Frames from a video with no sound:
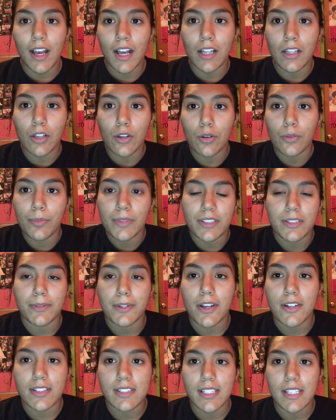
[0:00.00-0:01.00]
Hello, Ms.
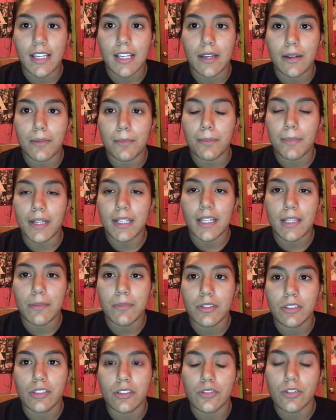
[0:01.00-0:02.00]
Garcia. My
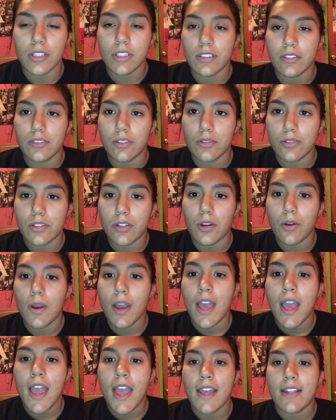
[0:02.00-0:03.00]
name is Katrina Soto,
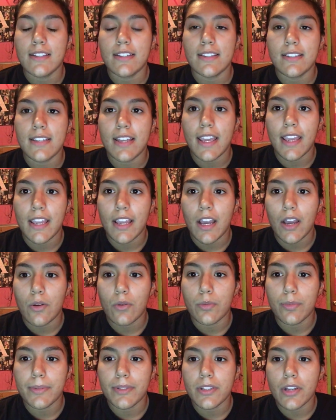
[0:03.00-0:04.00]
and today I
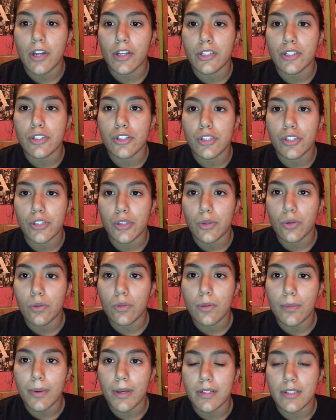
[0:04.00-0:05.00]
will be talking to you
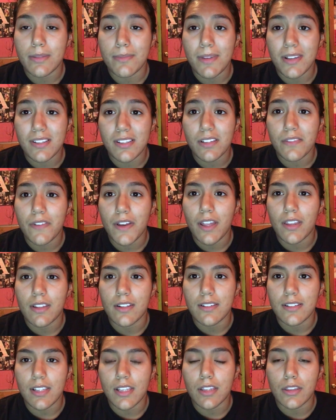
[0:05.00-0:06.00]
about domestic
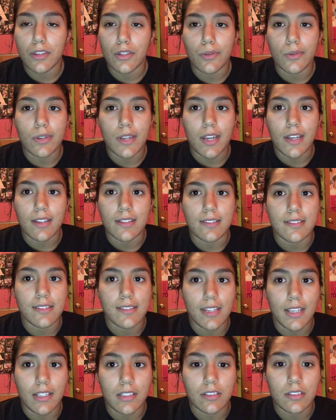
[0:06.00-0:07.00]
violence in the United
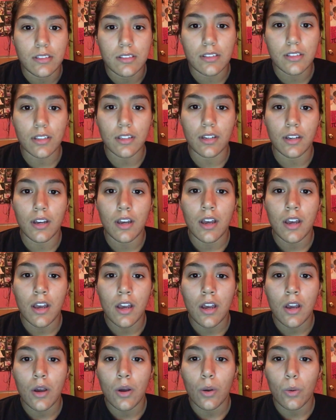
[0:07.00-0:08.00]
States.
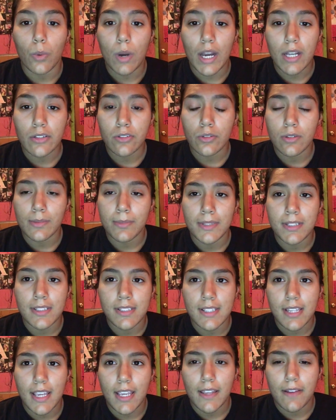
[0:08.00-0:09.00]
Why do women
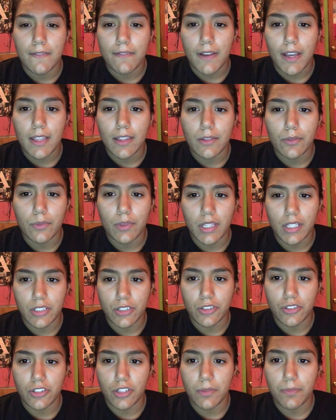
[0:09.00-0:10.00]
stay in violent
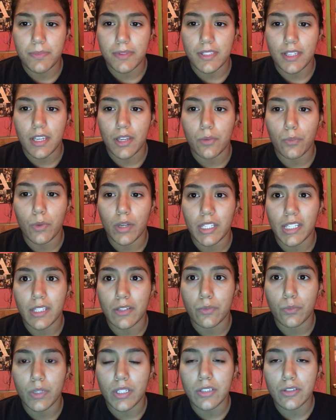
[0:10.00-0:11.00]
relationships, and what
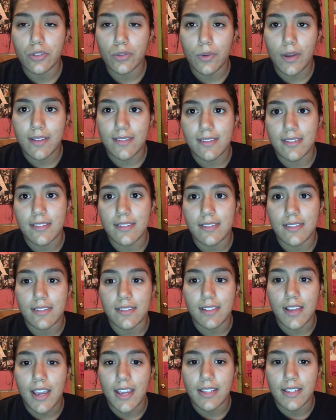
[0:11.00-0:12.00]
can we do as a
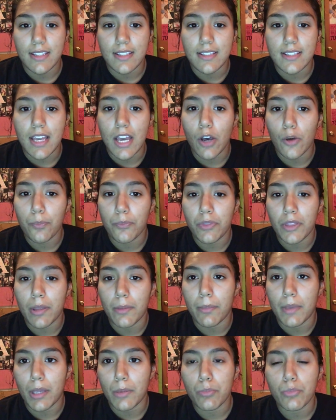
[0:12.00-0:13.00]
society to help
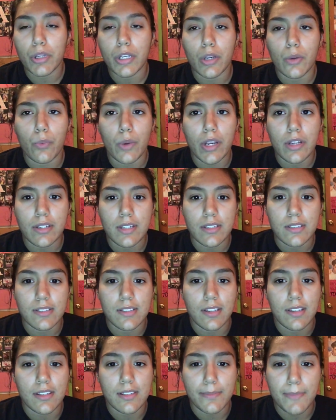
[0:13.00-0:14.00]
them and bring awareness
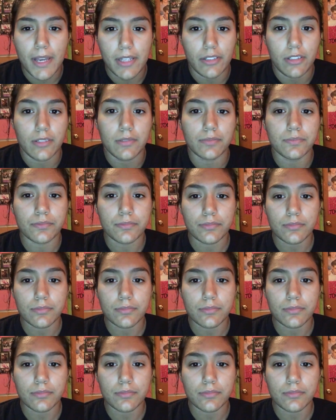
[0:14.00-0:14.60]
to this matter?